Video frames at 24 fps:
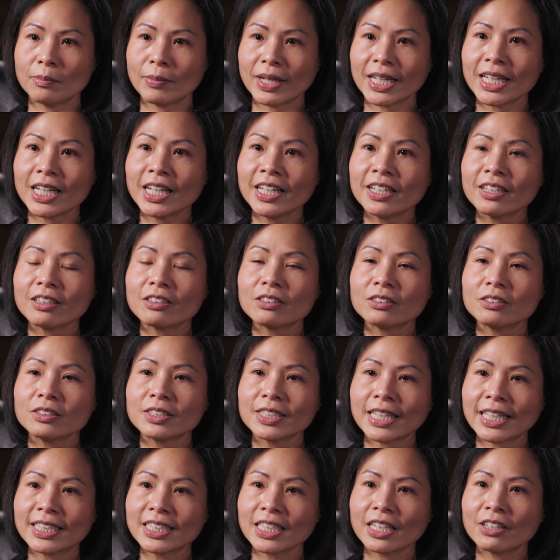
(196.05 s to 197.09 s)
my clinical
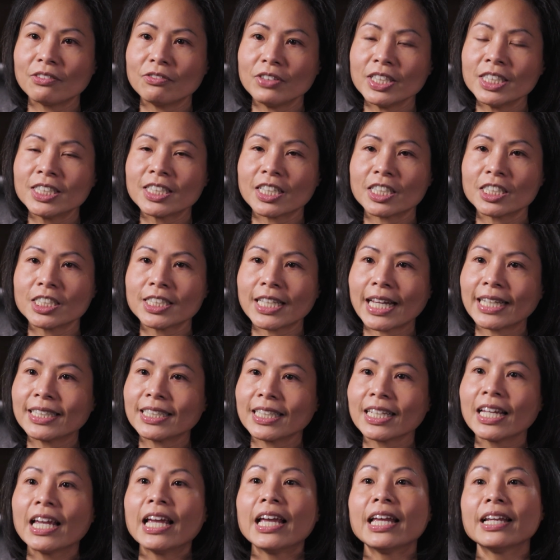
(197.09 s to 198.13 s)
setting and research
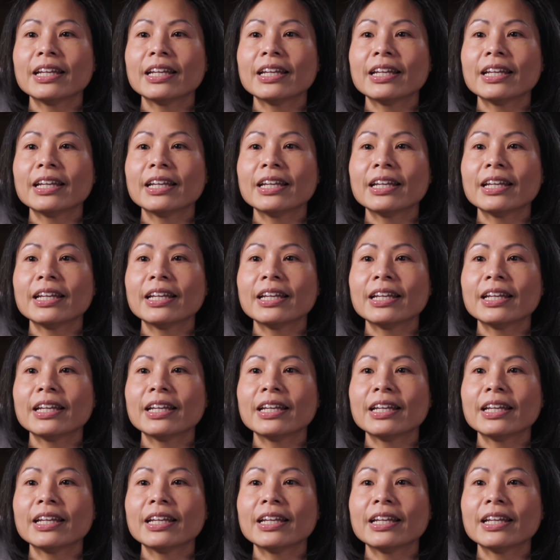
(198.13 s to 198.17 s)
setting.